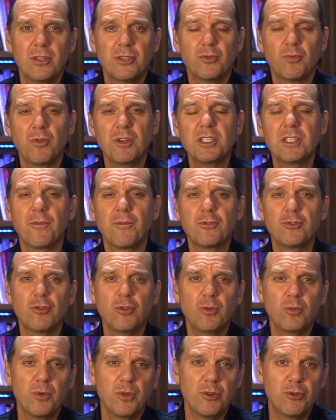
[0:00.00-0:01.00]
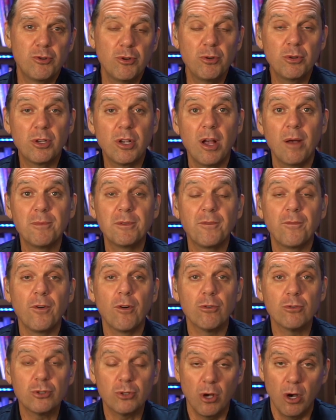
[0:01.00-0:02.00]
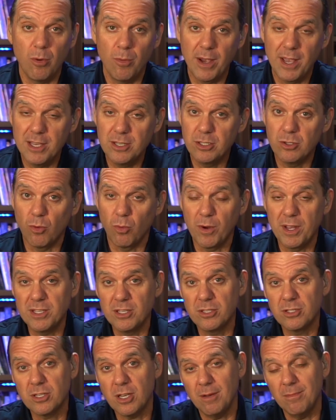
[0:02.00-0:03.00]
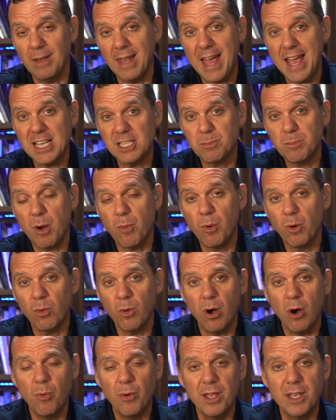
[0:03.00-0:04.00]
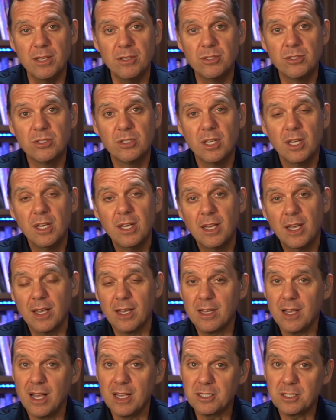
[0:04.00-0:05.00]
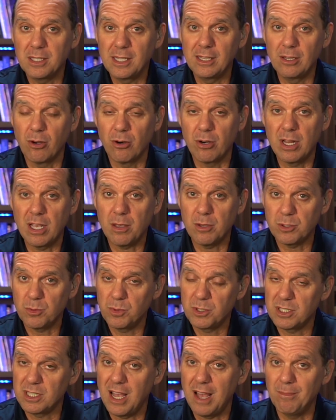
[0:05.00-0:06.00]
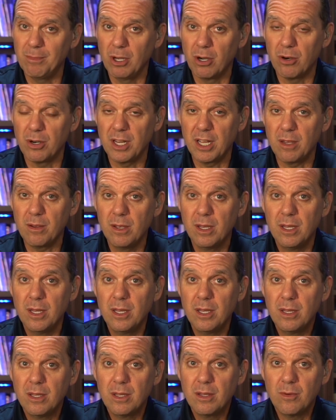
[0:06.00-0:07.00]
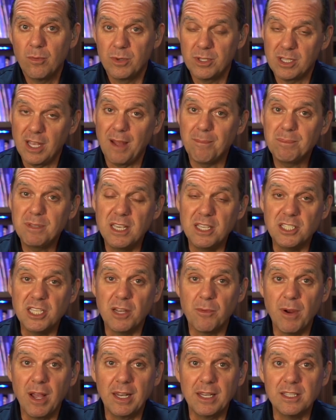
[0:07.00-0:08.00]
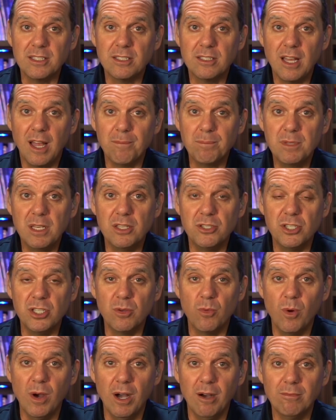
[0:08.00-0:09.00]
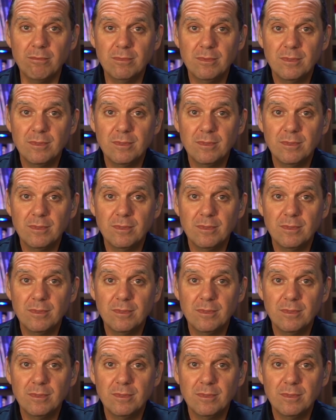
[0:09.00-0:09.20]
This is Reason for Truth but the truth comes first, always. The reasons come last, but we're always and constantly learning because we stop learning, we stop teaching, or at least stop teaching well.